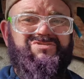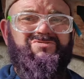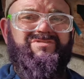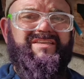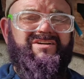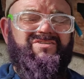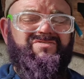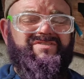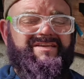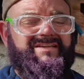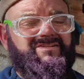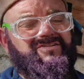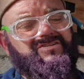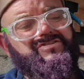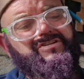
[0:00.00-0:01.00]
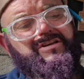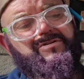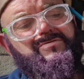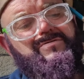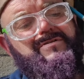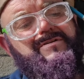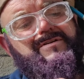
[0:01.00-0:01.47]
And screw that on there like
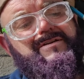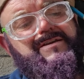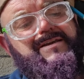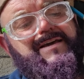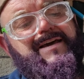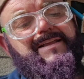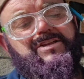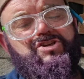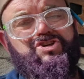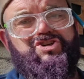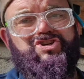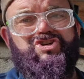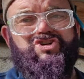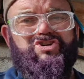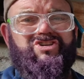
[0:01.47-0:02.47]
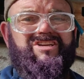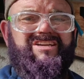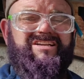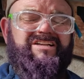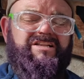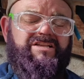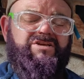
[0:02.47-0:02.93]
so, and it
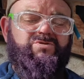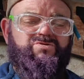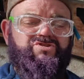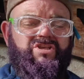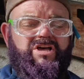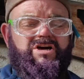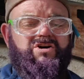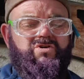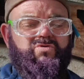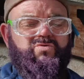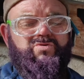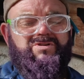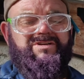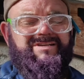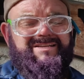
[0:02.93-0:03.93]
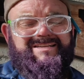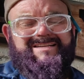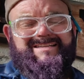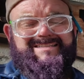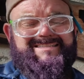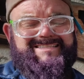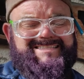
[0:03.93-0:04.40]
should close the hole
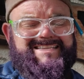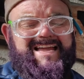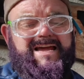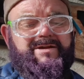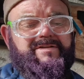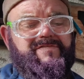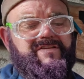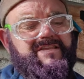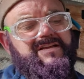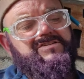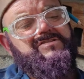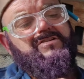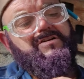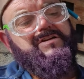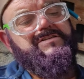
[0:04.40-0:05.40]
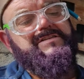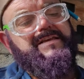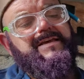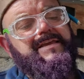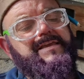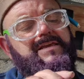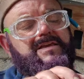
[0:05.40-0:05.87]
down. If it doesn't, like I
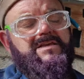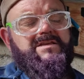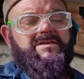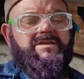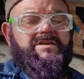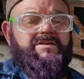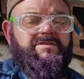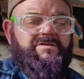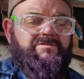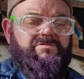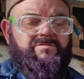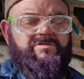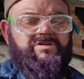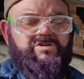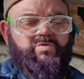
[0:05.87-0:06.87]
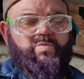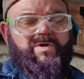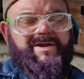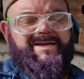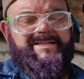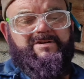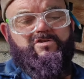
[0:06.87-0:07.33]
say, you just
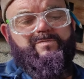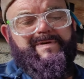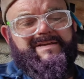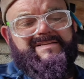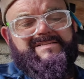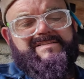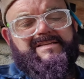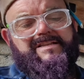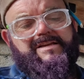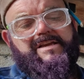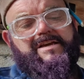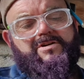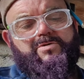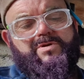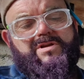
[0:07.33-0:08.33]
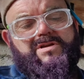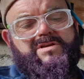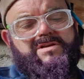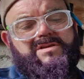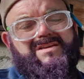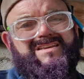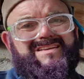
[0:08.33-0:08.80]
whack a little bit of
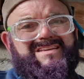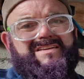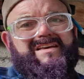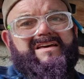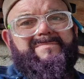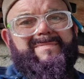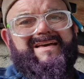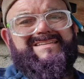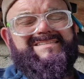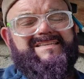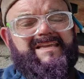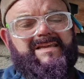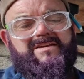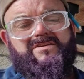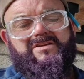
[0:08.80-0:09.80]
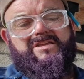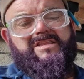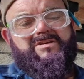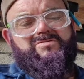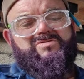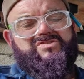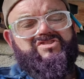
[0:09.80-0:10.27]
silicone mastic.
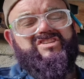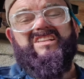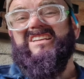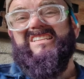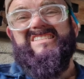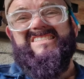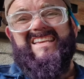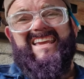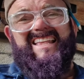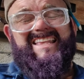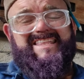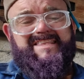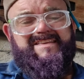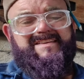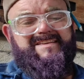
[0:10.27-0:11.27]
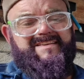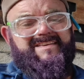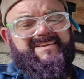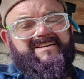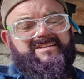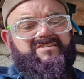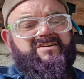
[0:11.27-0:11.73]
Just silicone sealant.
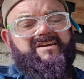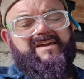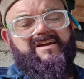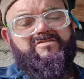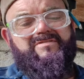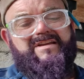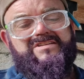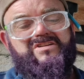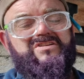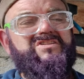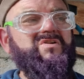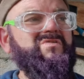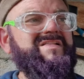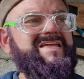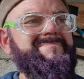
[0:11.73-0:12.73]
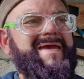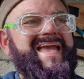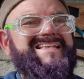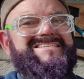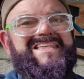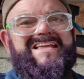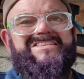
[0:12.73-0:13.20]
I'm going to get criticised. Call it
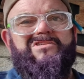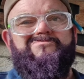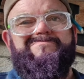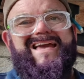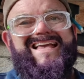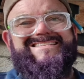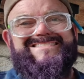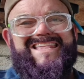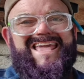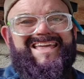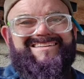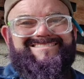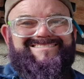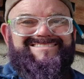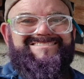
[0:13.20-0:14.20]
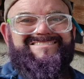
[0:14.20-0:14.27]
mastic, not mastic.